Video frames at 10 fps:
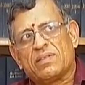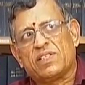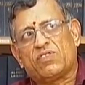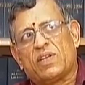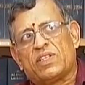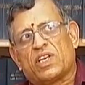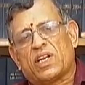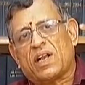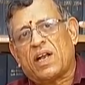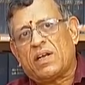this will
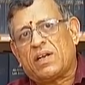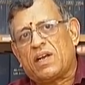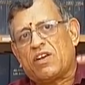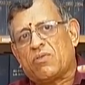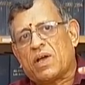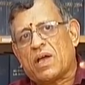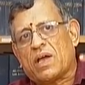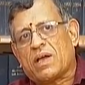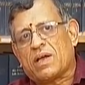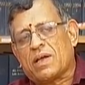generate into
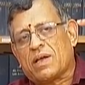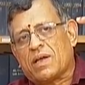a